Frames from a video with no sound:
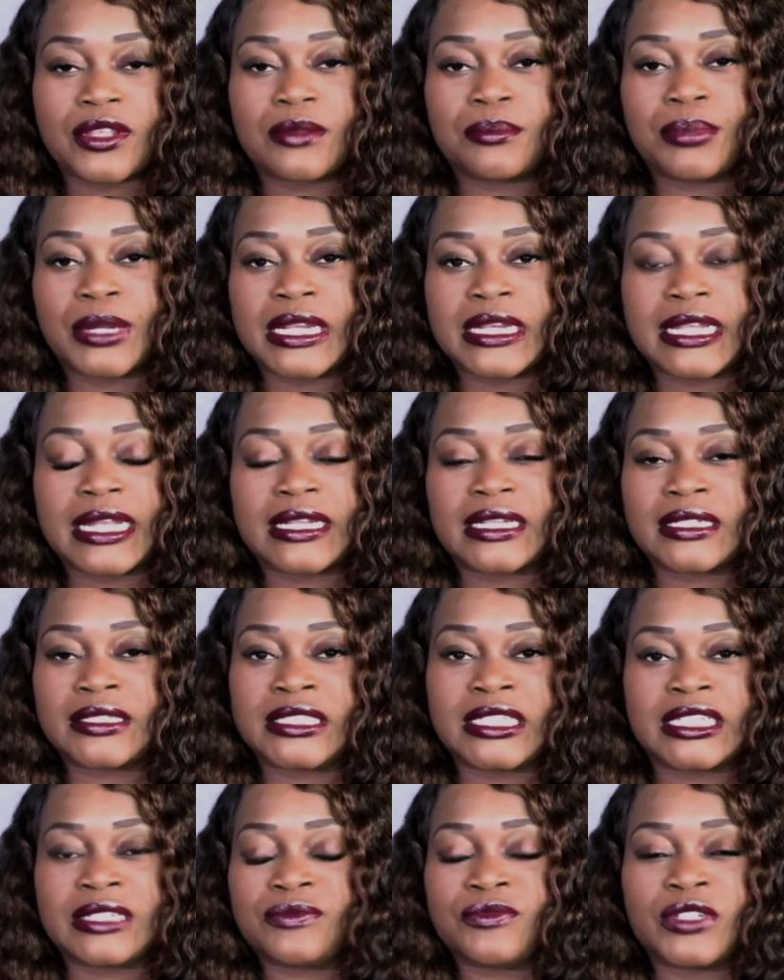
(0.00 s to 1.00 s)
But Netta
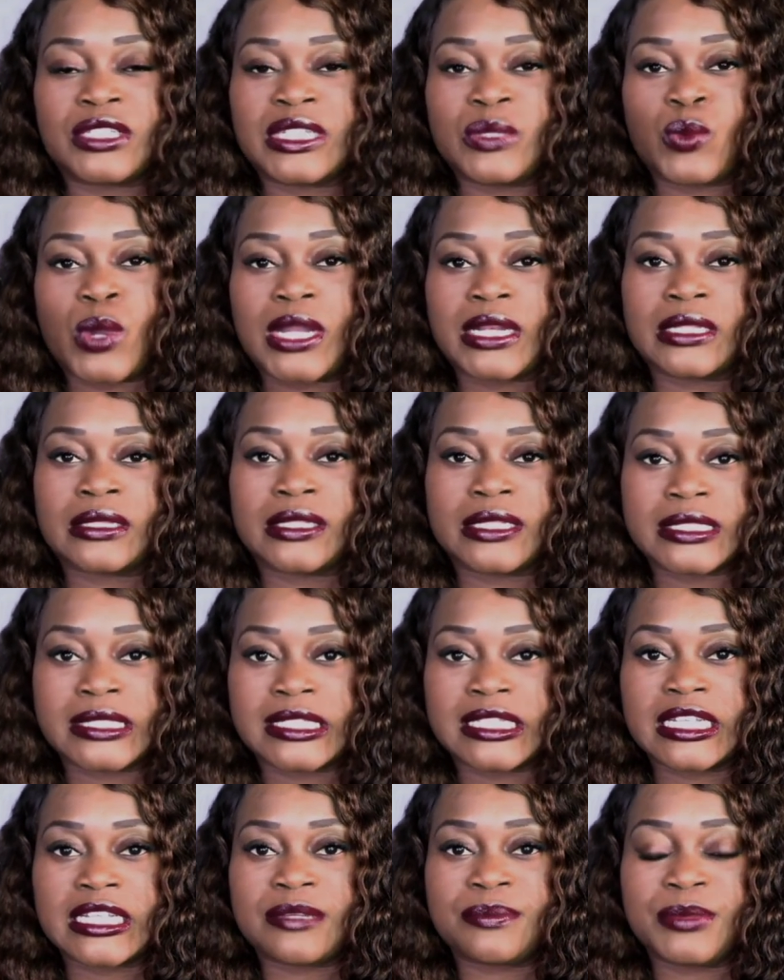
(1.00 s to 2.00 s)
didn't really want to
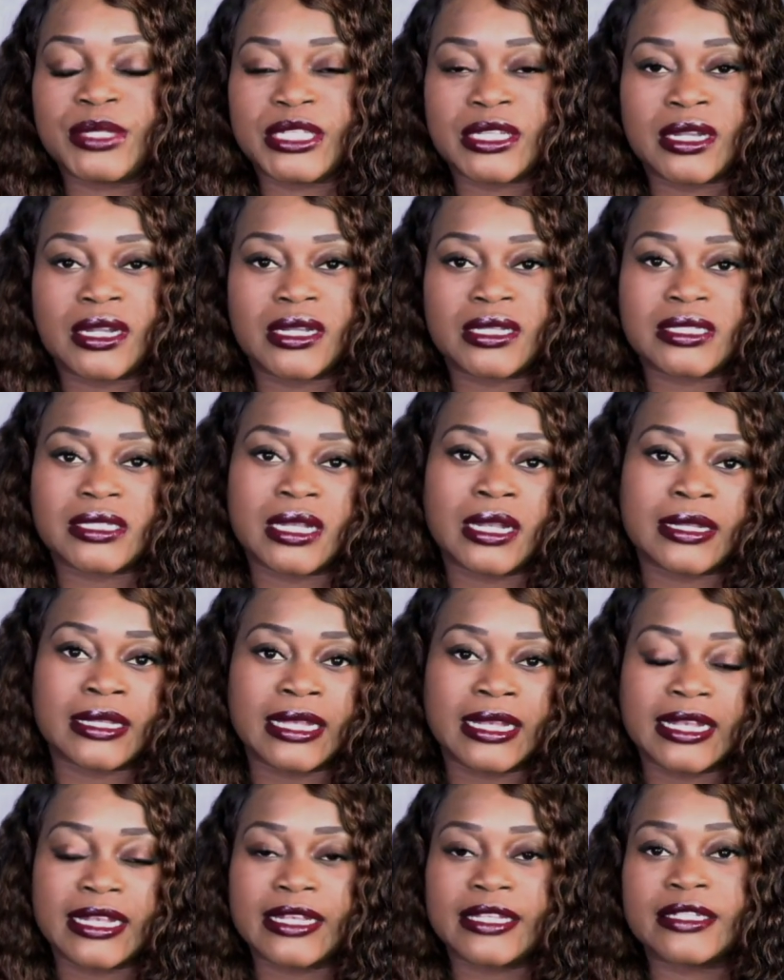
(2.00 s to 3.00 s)
listen because,
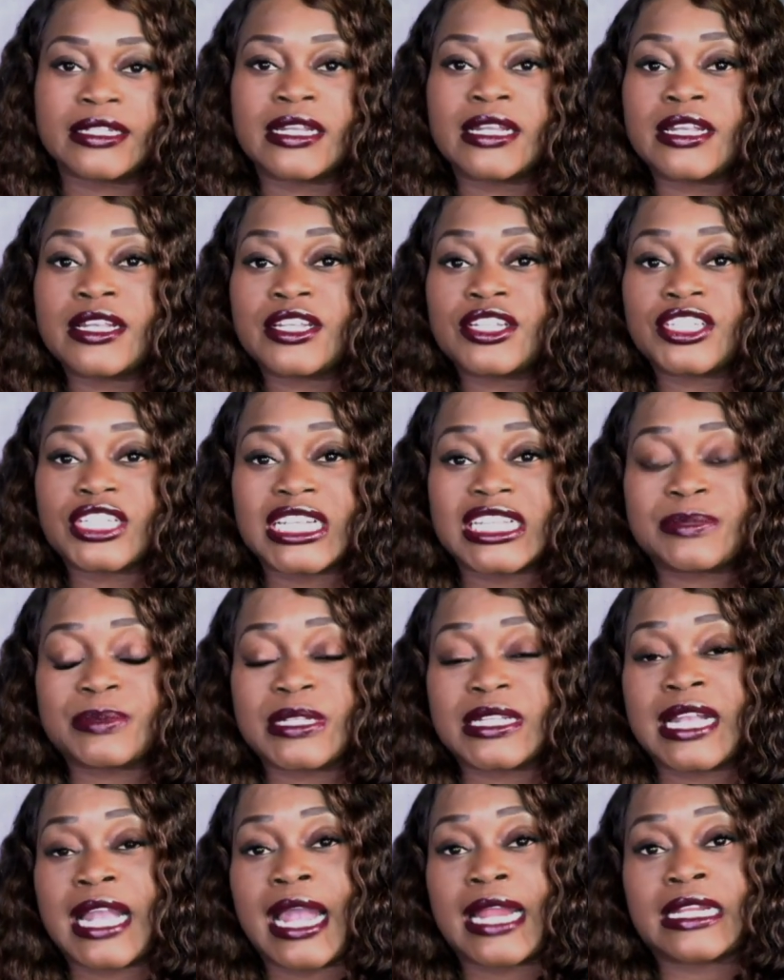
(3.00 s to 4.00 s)
again, she's
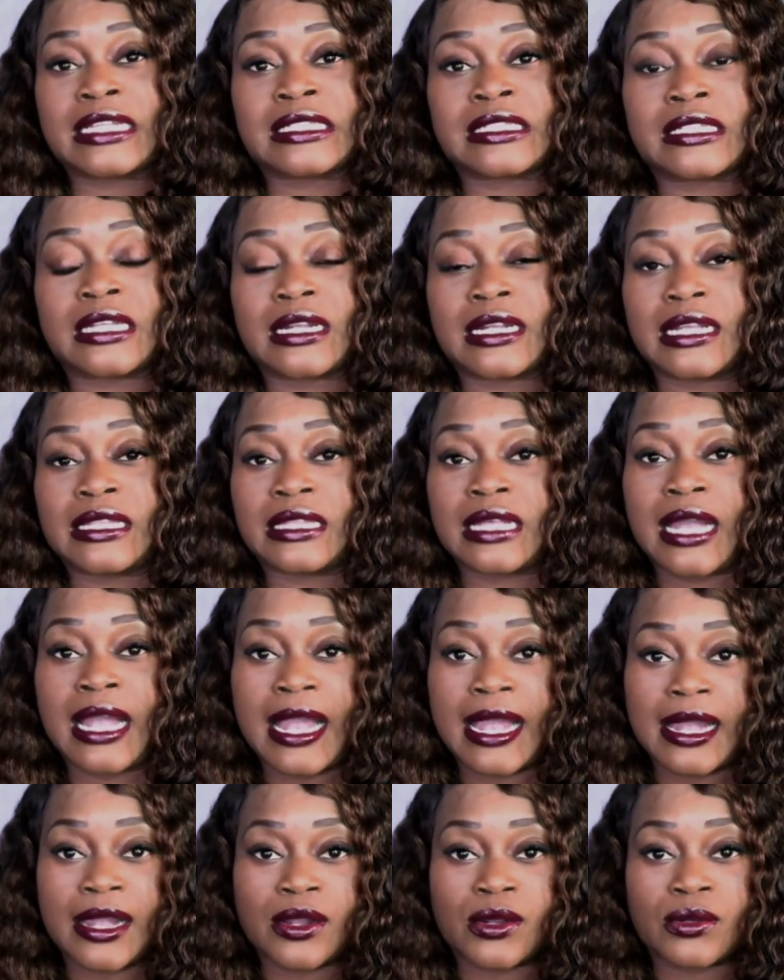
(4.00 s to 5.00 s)
been kind of stuck in the
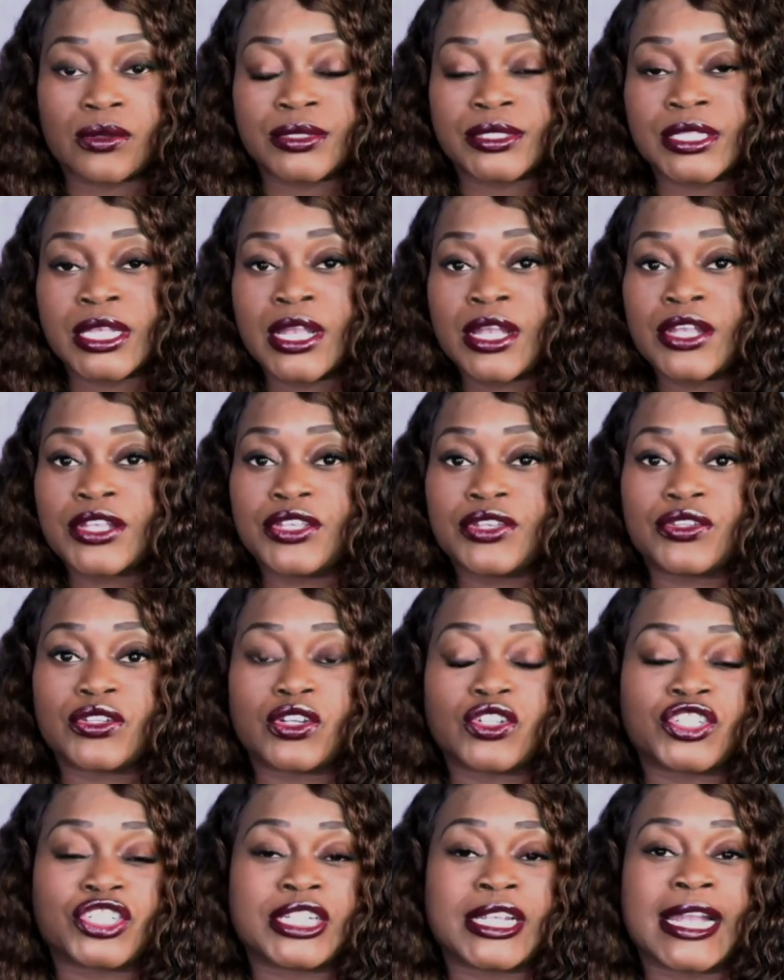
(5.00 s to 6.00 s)
house. You
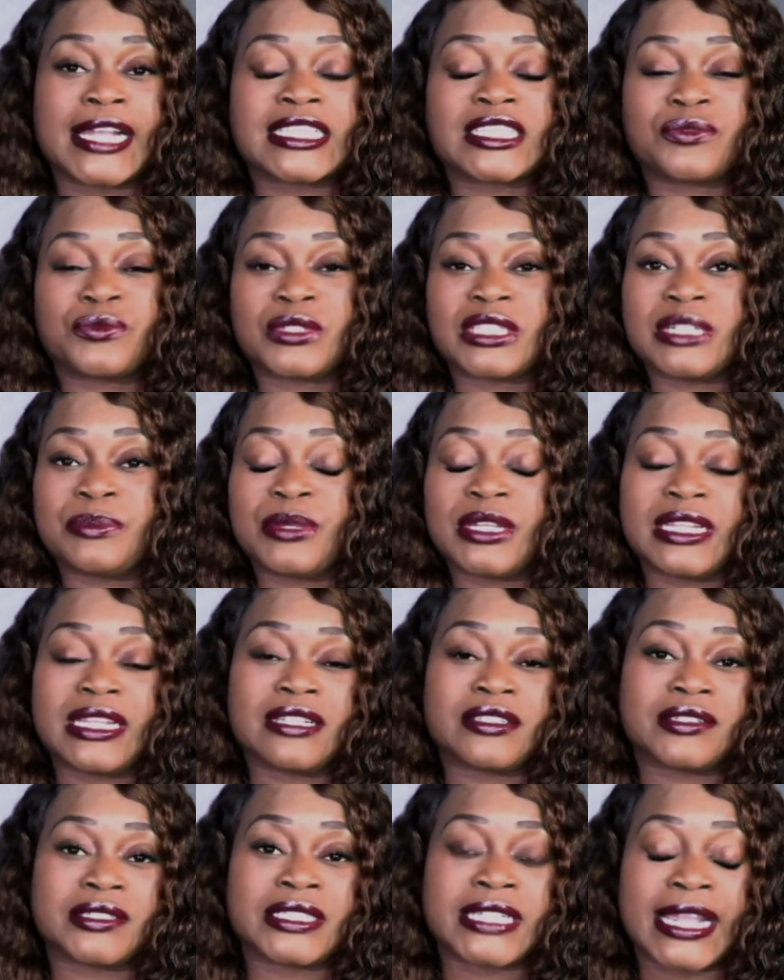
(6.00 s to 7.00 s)
know, she hasn't really been
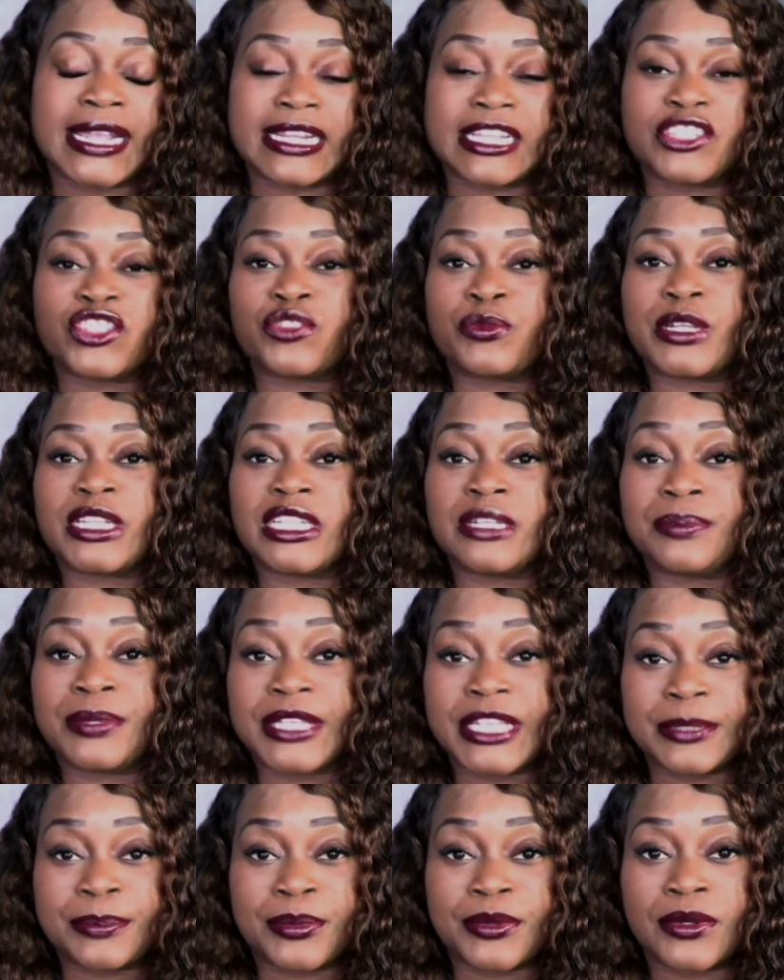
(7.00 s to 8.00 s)
entertaining too many
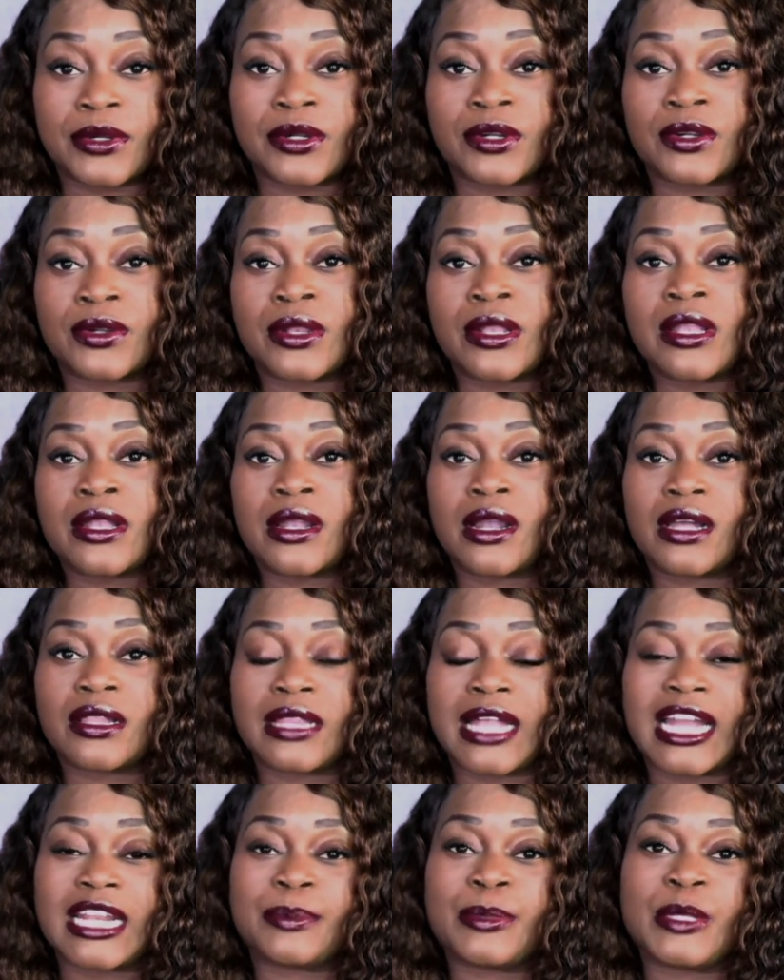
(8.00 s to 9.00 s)
people. A
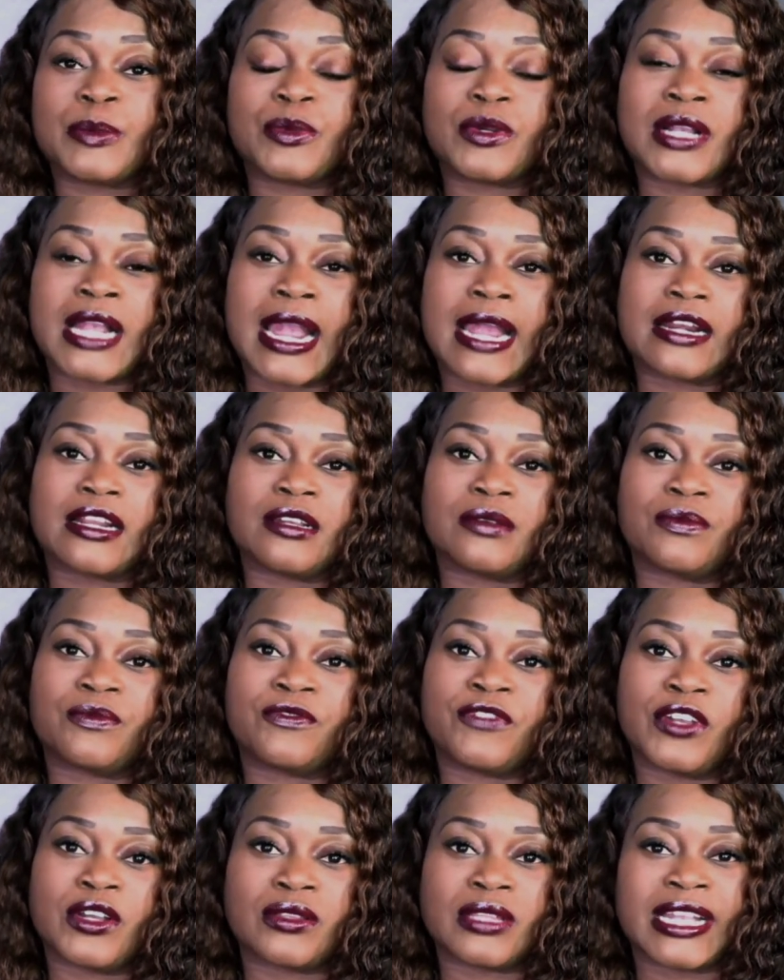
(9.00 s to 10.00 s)
lot of people kind of
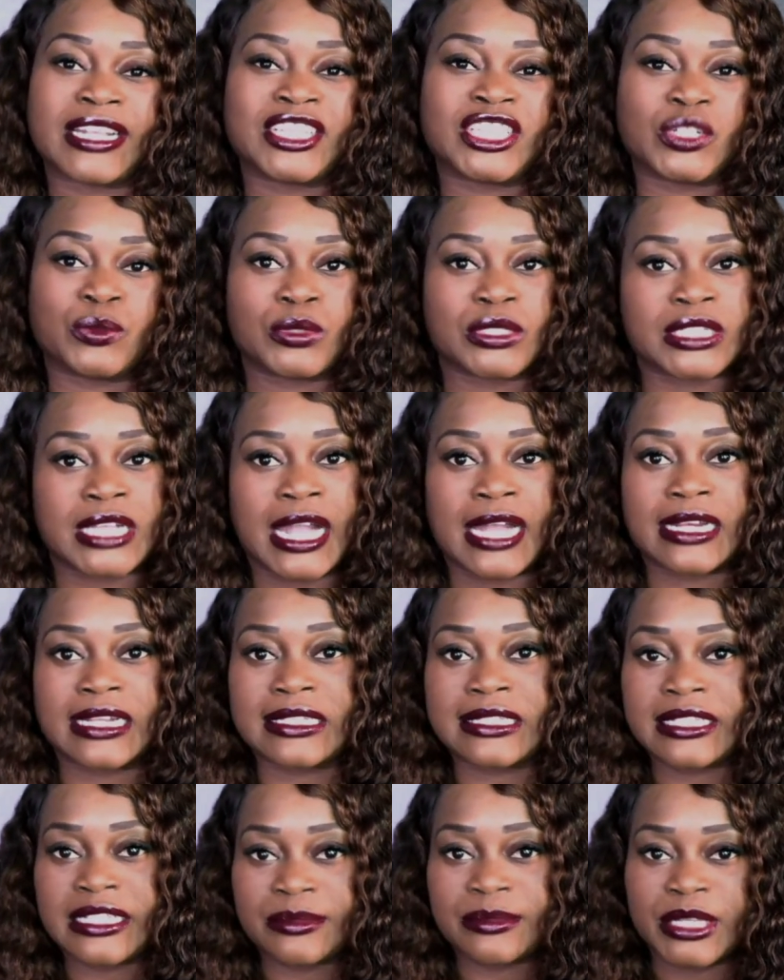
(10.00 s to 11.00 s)
felt like she was kind of
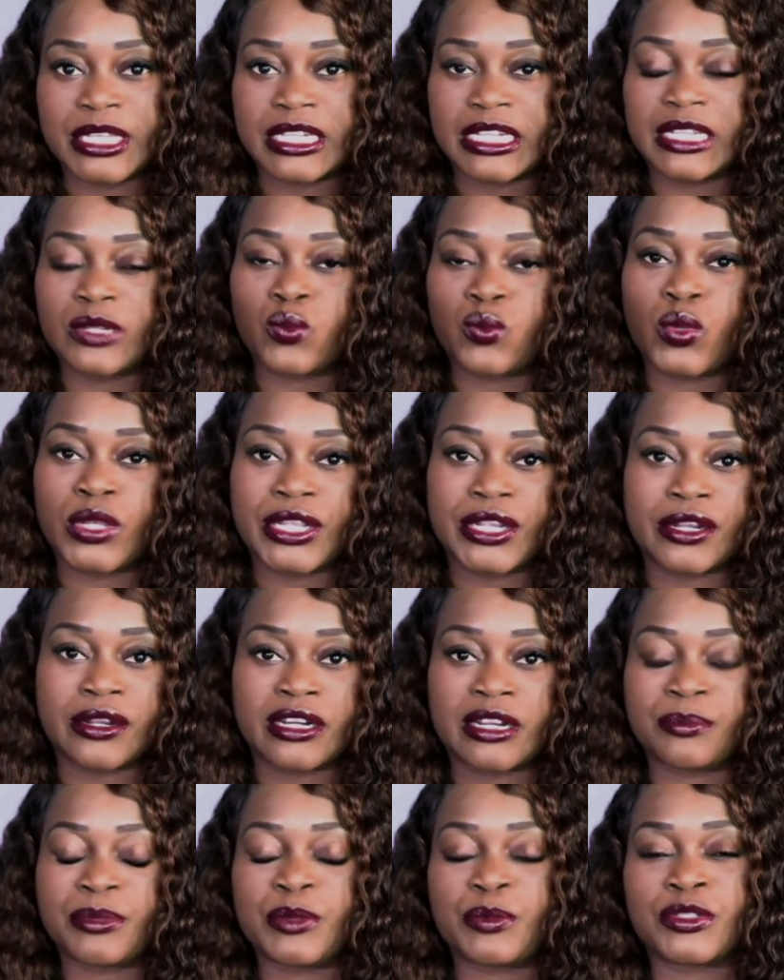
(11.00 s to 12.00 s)
timid and
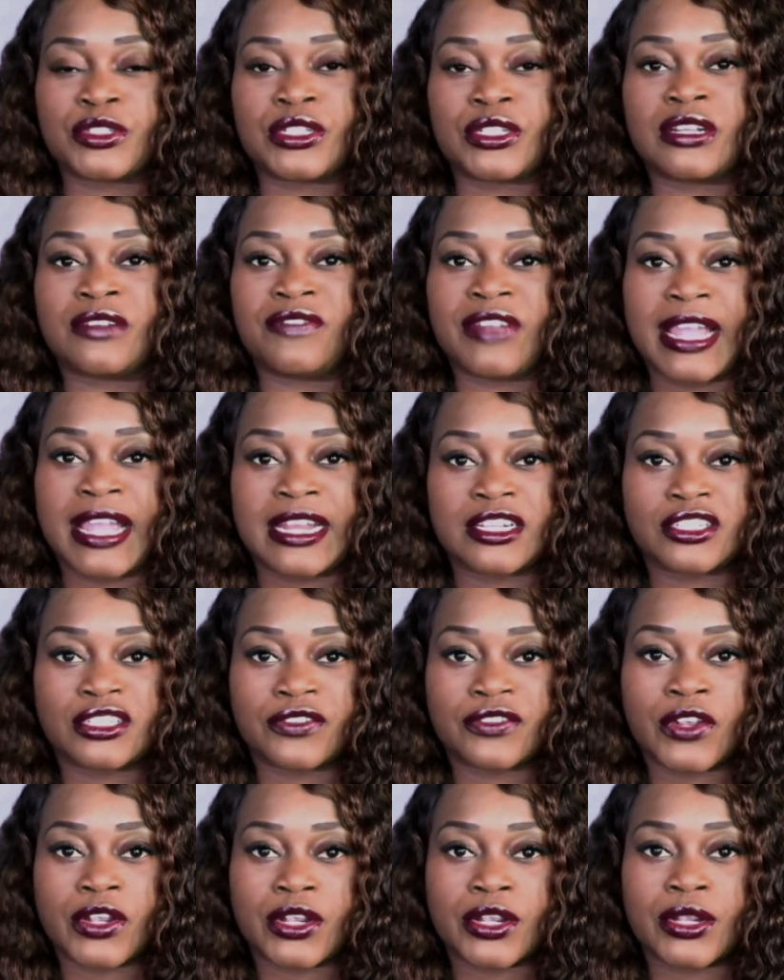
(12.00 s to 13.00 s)
weird, and people took advantage
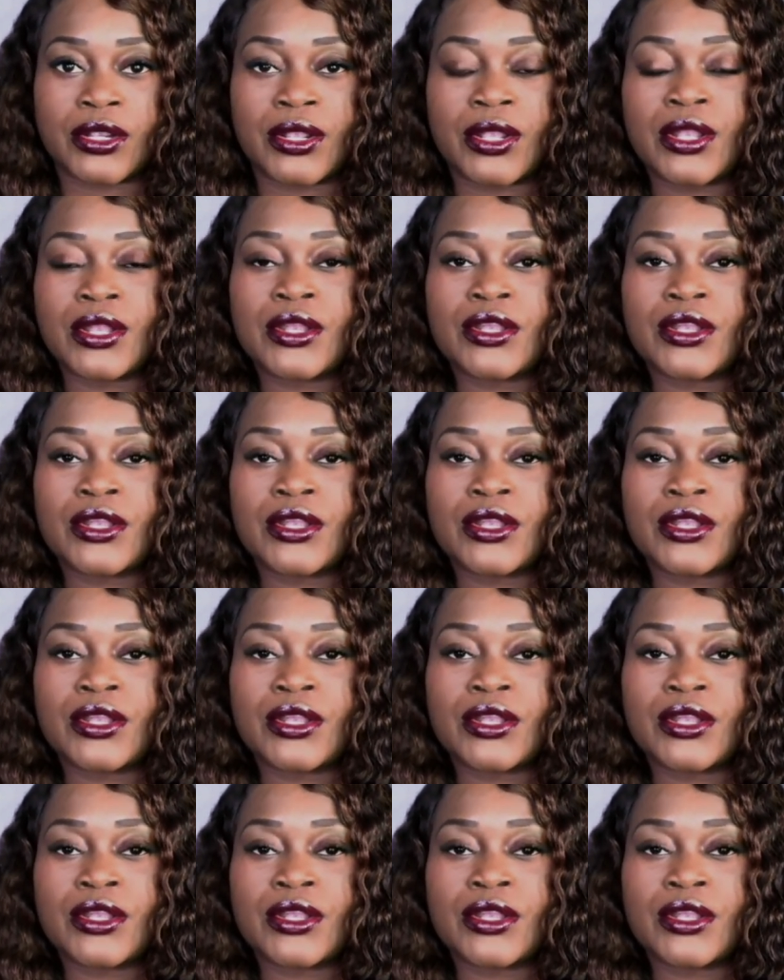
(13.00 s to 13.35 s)
of her.